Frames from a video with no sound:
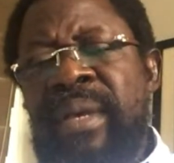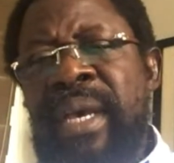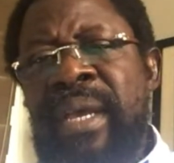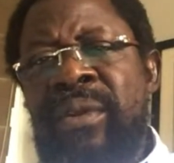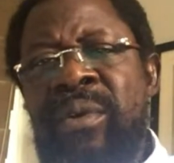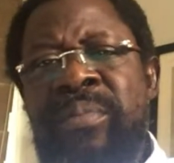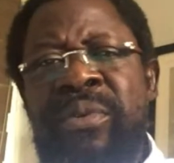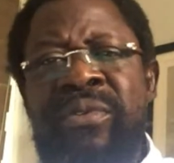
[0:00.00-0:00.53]

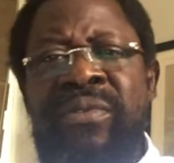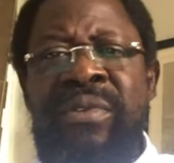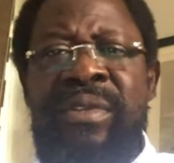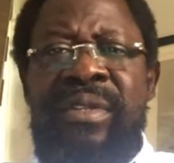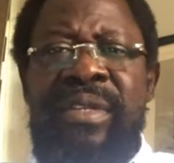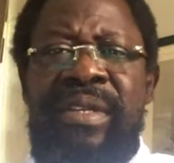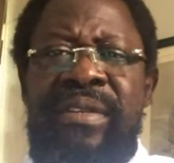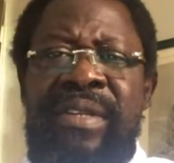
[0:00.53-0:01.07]
And
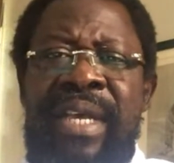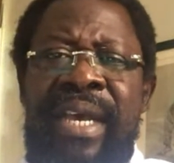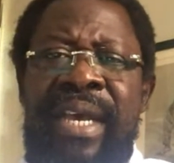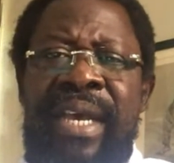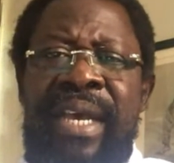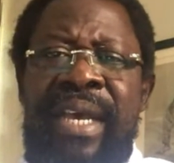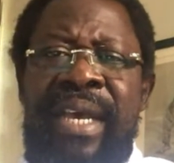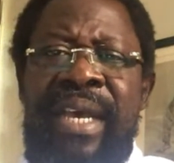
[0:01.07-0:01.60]
opportunities can
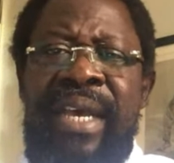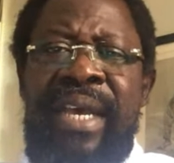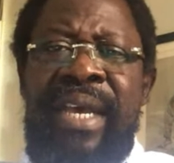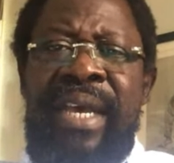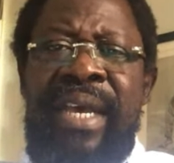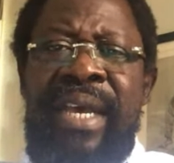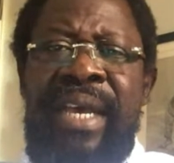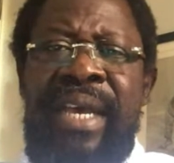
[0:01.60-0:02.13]
only be
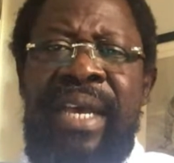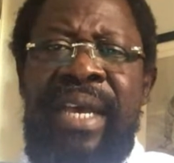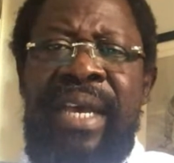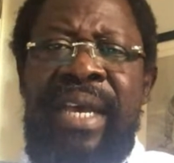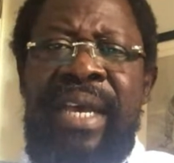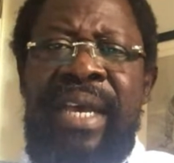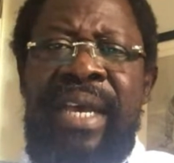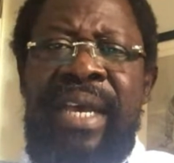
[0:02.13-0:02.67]
found
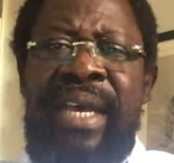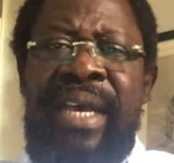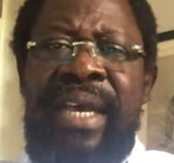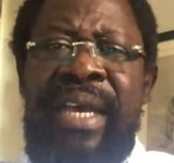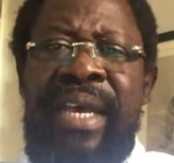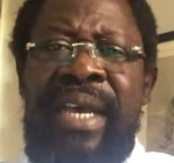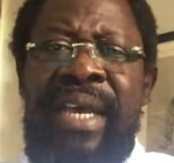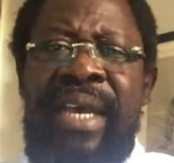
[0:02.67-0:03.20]
on
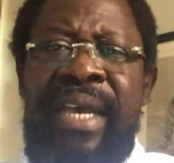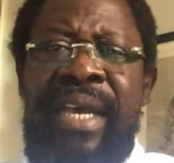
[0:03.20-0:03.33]
knowledge.